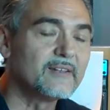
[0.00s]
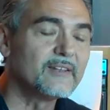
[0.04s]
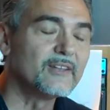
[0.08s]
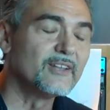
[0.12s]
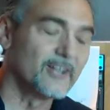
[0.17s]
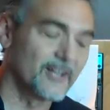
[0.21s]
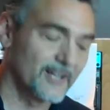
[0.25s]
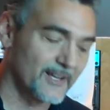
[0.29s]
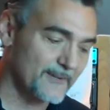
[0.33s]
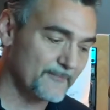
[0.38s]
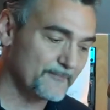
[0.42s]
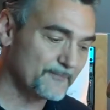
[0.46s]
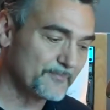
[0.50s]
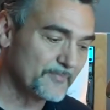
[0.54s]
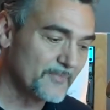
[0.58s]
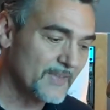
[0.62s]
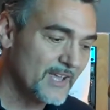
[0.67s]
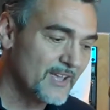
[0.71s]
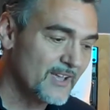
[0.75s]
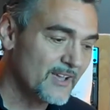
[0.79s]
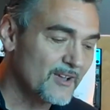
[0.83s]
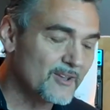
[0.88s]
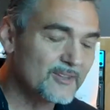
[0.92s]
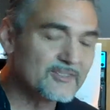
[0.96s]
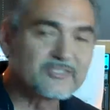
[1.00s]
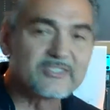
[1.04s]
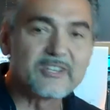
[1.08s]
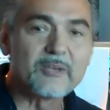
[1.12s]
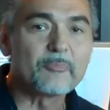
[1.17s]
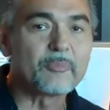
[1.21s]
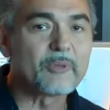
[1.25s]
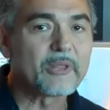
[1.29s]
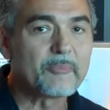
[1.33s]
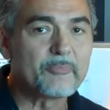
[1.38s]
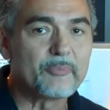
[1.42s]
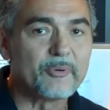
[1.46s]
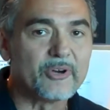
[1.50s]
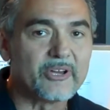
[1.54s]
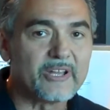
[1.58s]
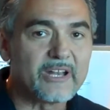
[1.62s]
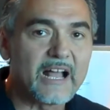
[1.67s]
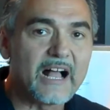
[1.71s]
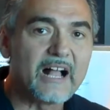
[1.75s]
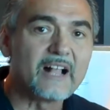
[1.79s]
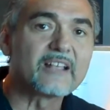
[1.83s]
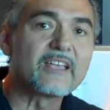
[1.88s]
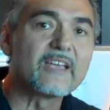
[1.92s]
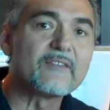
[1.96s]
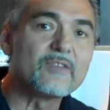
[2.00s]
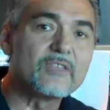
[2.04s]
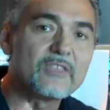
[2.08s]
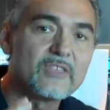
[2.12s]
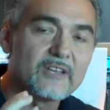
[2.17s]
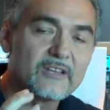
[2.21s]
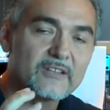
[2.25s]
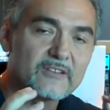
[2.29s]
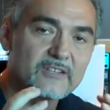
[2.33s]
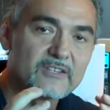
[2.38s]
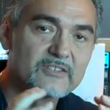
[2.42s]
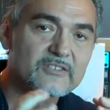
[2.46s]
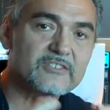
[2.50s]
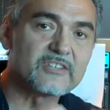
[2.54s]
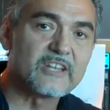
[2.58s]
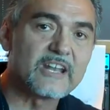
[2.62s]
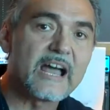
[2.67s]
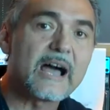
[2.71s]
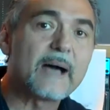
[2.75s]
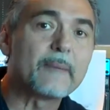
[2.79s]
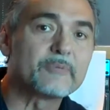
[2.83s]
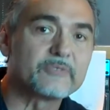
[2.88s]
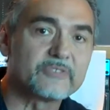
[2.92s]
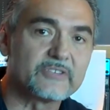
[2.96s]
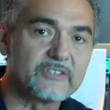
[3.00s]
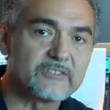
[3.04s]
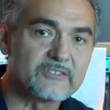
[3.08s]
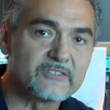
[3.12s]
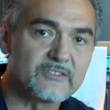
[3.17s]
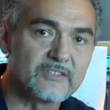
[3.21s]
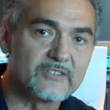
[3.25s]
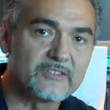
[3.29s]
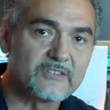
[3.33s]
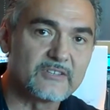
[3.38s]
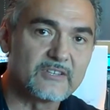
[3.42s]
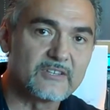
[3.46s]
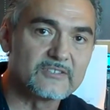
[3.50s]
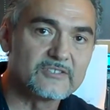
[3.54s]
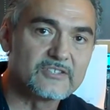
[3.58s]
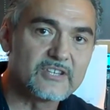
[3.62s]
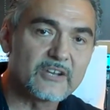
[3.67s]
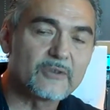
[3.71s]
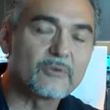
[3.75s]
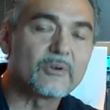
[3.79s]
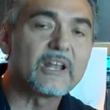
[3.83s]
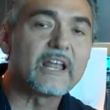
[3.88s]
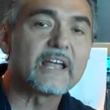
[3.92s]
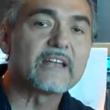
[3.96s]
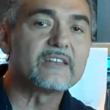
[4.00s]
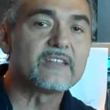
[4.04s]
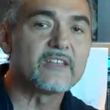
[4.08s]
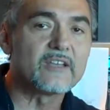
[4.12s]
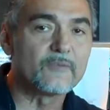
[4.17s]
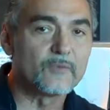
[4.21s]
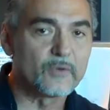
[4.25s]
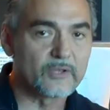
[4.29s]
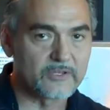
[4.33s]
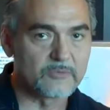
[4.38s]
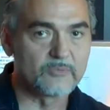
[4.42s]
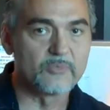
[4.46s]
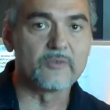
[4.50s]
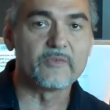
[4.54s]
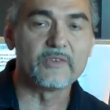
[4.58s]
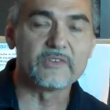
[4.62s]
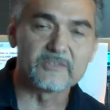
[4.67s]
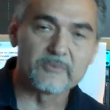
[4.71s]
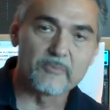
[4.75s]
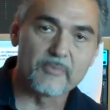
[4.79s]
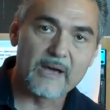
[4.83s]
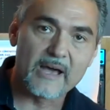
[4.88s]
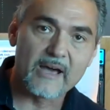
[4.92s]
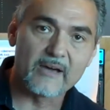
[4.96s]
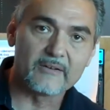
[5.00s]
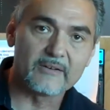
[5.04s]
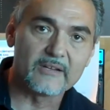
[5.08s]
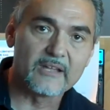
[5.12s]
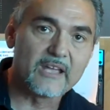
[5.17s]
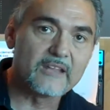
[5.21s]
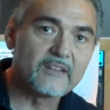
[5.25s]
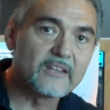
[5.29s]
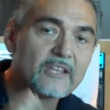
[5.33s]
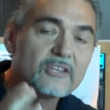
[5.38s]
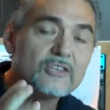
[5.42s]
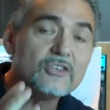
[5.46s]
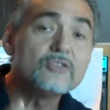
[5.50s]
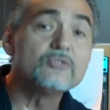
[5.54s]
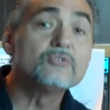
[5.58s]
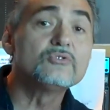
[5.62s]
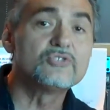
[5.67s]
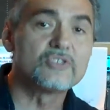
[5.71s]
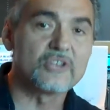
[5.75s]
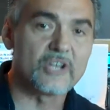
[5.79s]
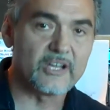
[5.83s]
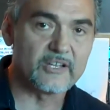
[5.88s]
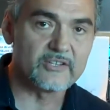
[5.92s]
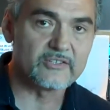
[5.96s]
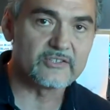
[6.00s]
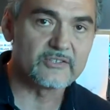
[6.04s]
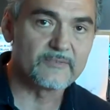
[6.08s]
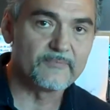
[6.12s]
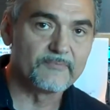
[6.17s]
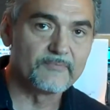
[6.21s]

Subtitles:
Look, simply put, I'll give you the synopsis, the general idea of what the movie's about, and then you judge.